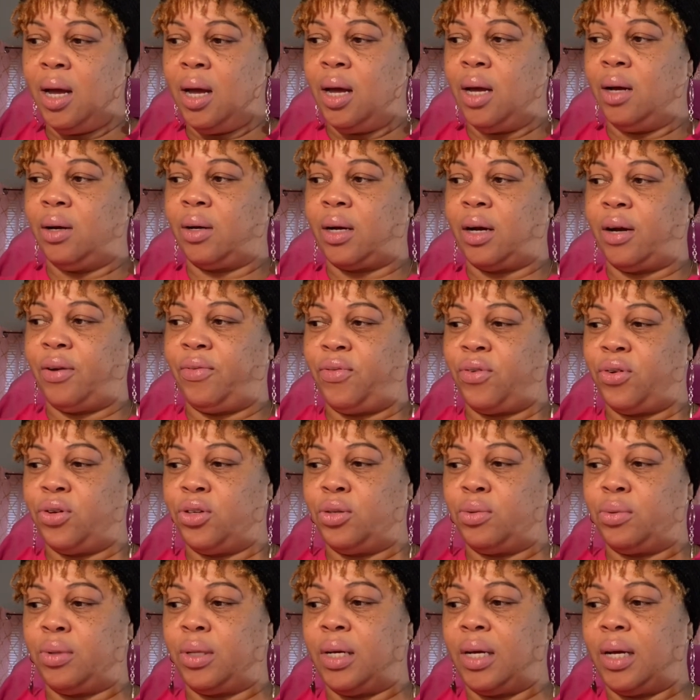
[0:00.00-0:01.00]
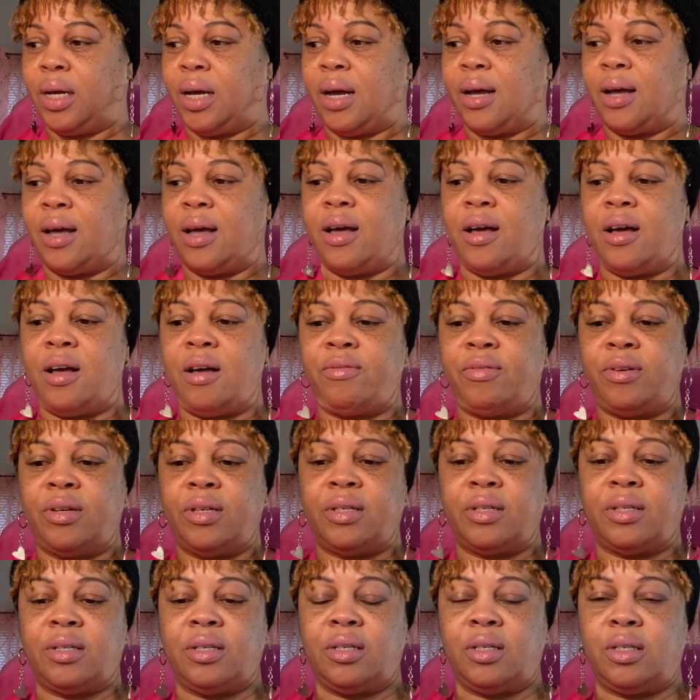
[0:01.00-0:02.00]
Okay, first thing I have
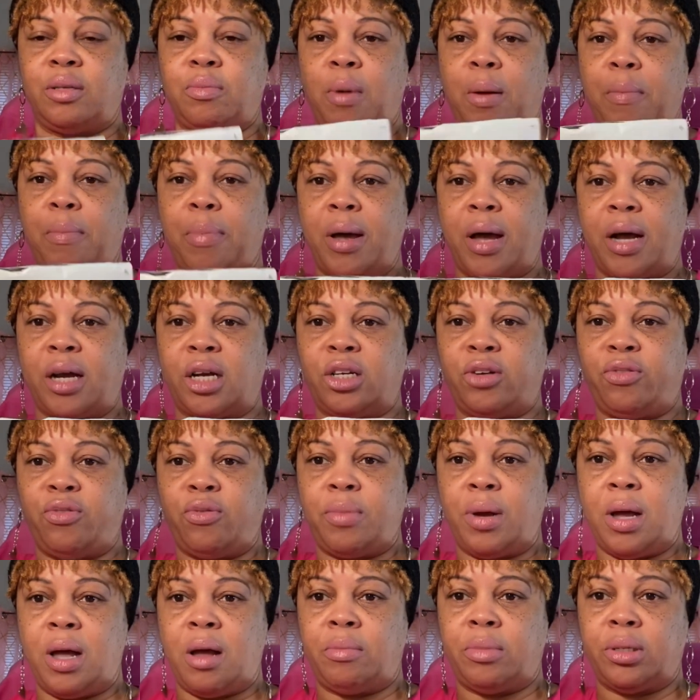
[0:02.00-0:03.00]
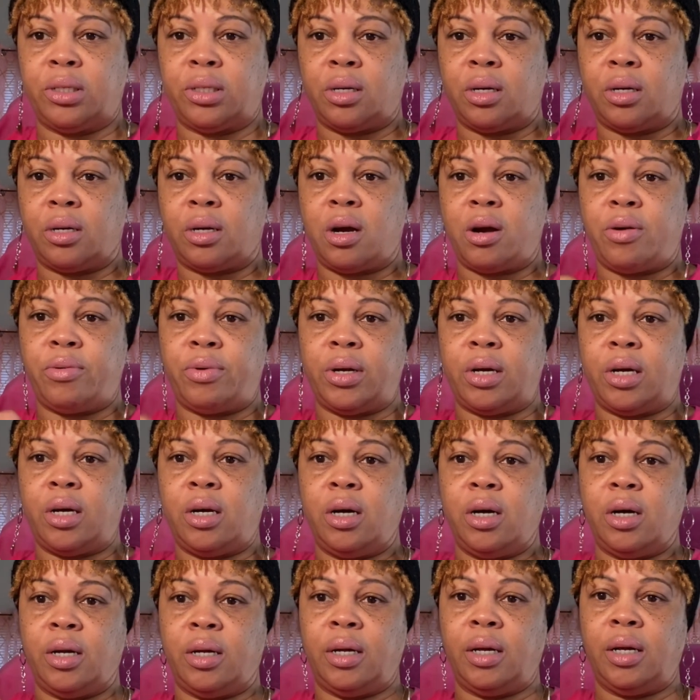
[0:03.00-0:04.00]
is, this is my package from Amazon. I already
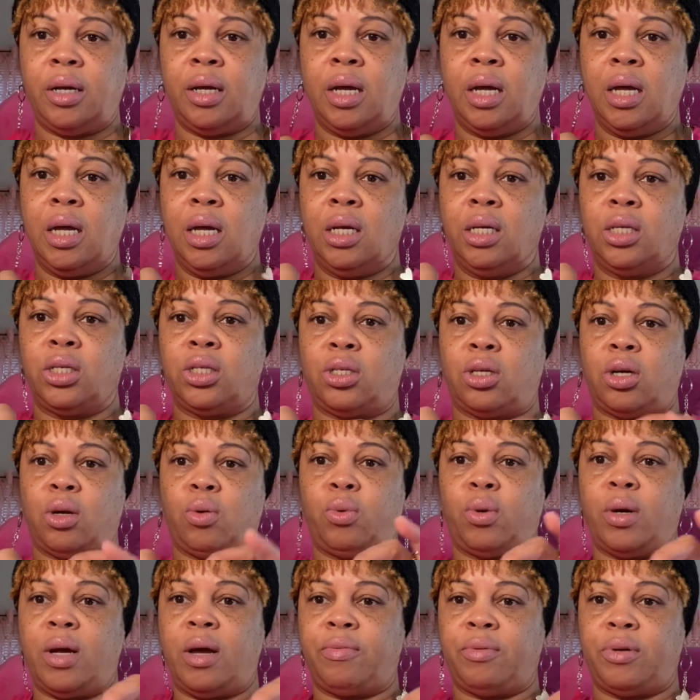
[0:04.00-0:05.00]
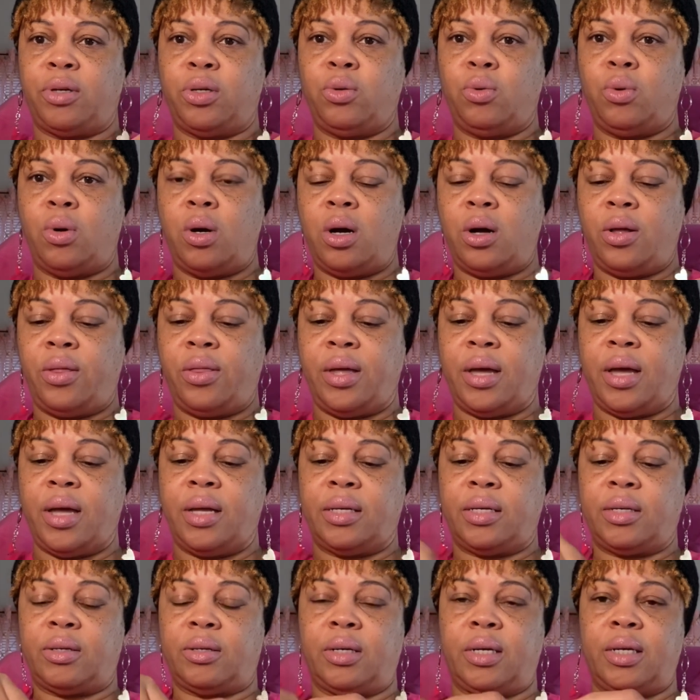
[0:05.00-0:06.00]
cut it, so I wouldn't have to do all that.
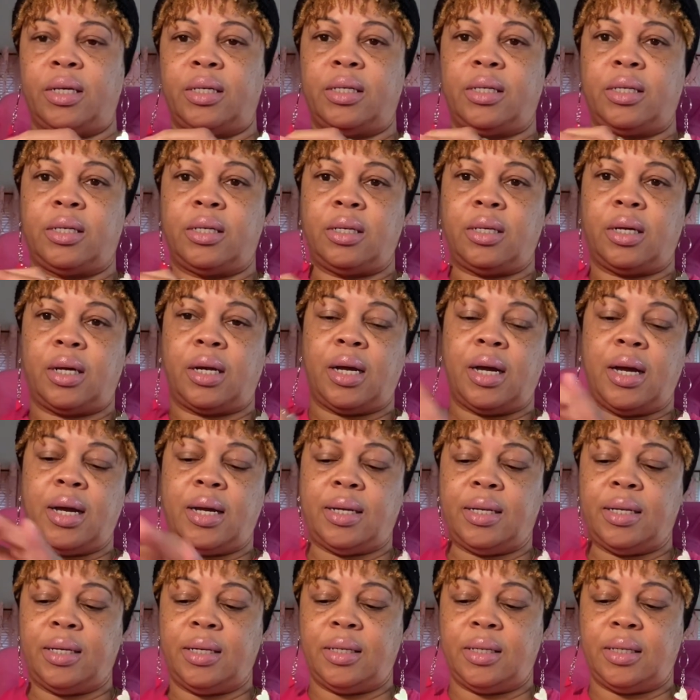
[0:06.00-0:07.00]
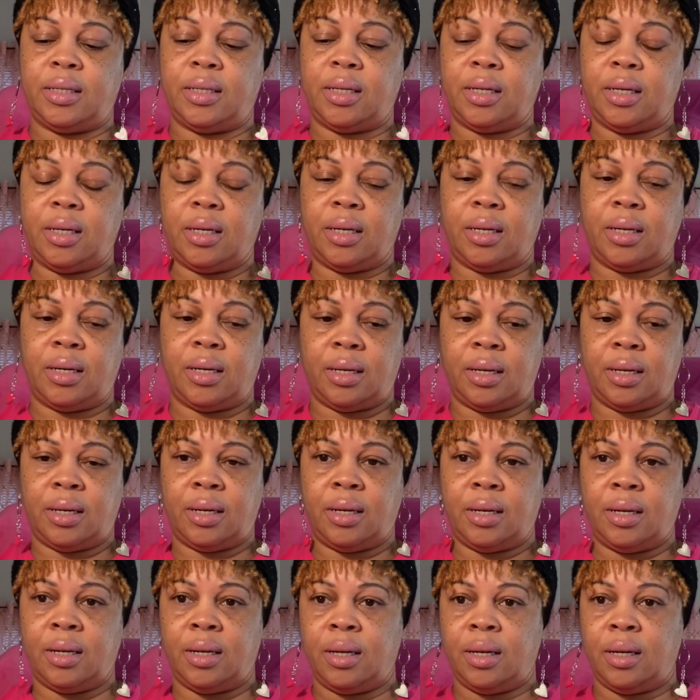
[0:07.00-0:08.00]
So let's look at it.
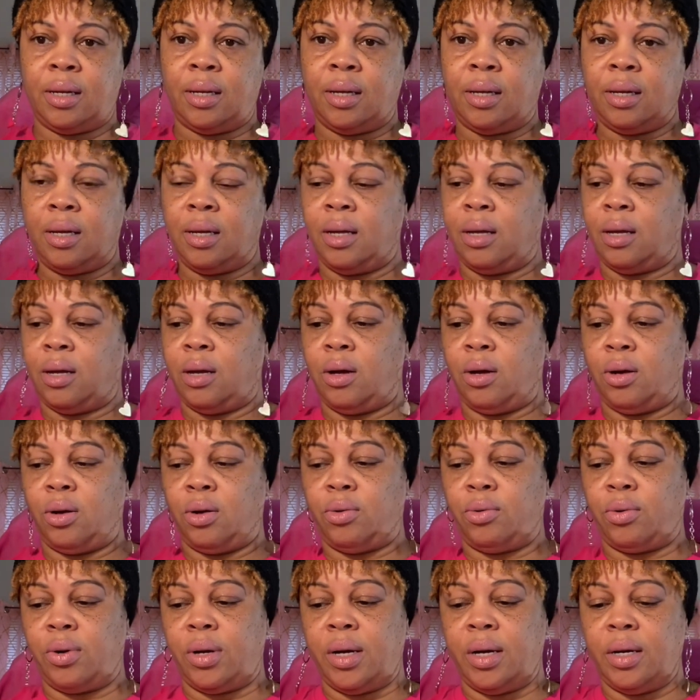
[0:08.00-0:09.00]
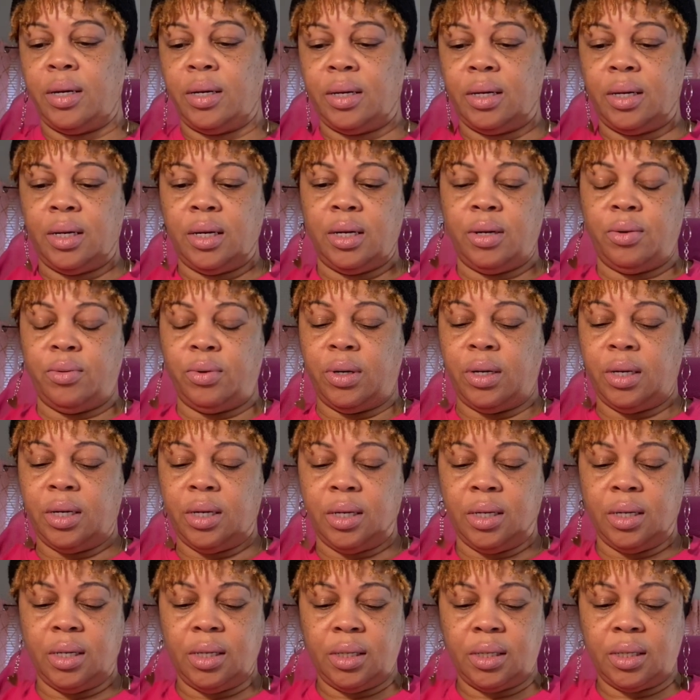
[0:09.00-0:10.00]
All right, and here it
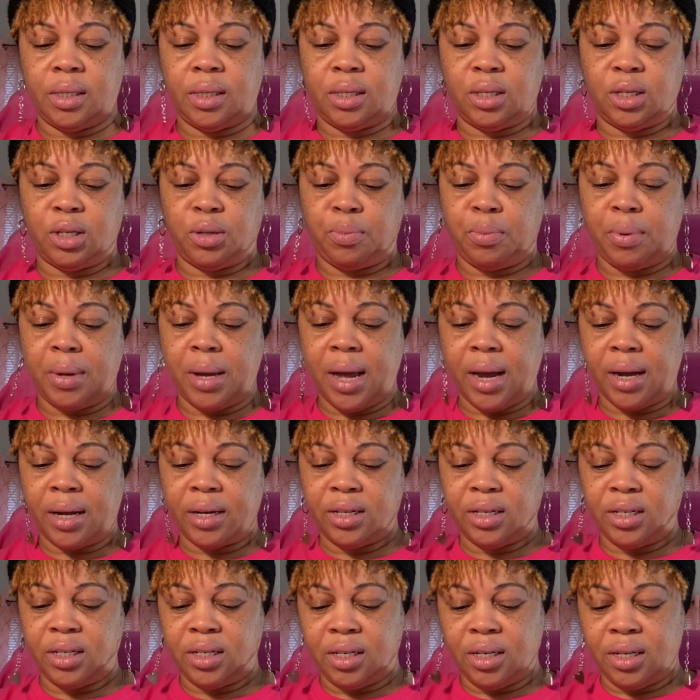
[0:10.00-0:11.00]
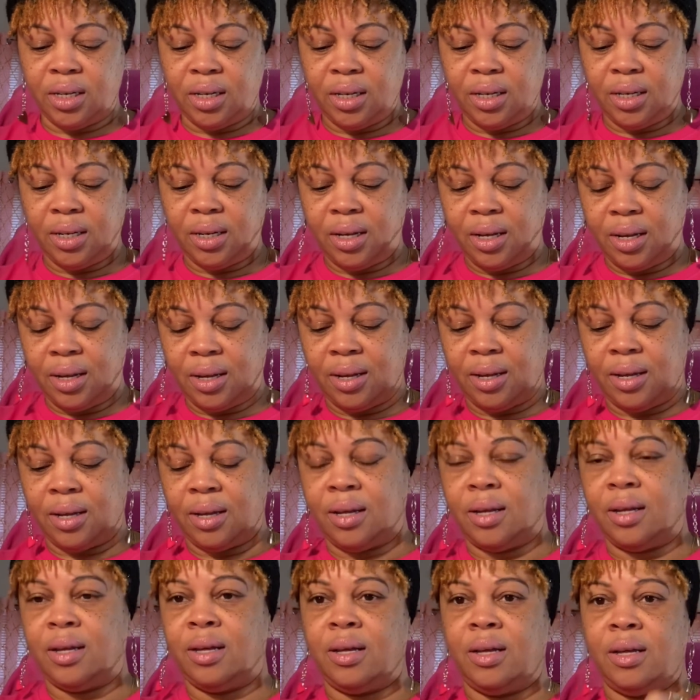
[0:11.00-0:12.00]
is in its packaging.
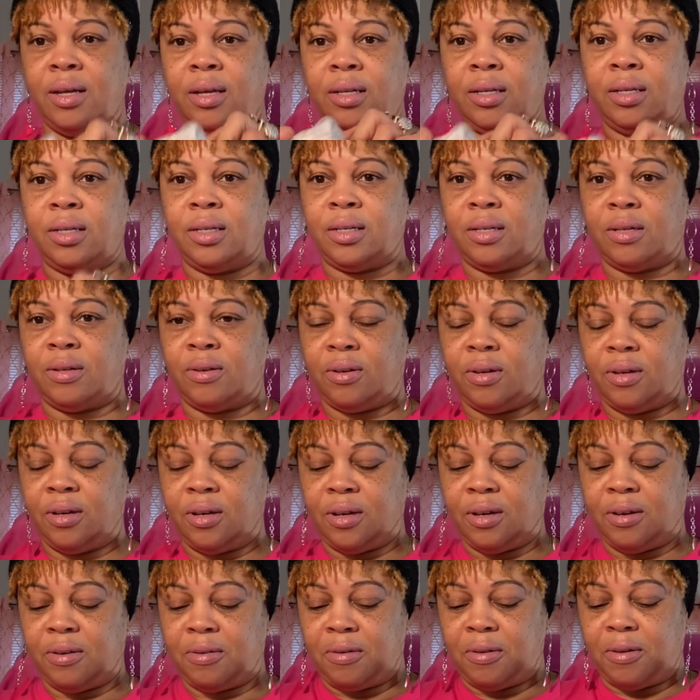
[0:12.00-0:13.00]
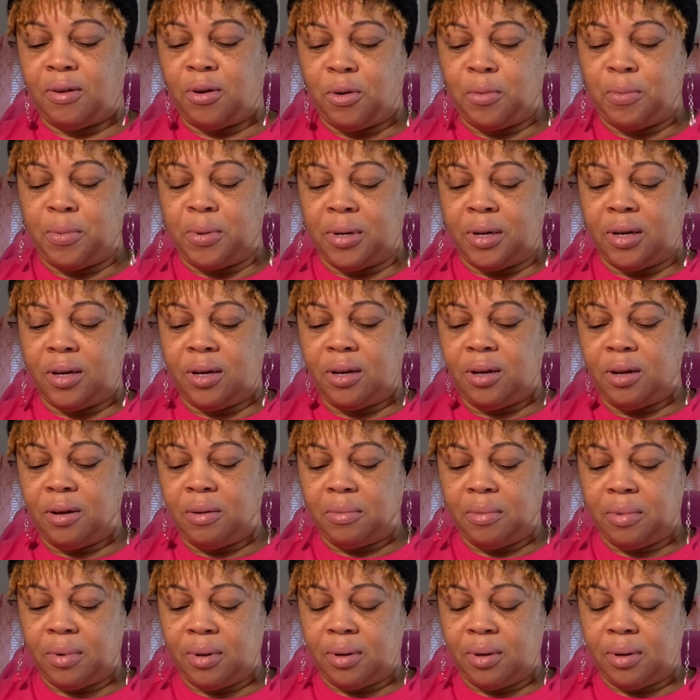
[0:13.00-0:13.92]
So yeah, open it up.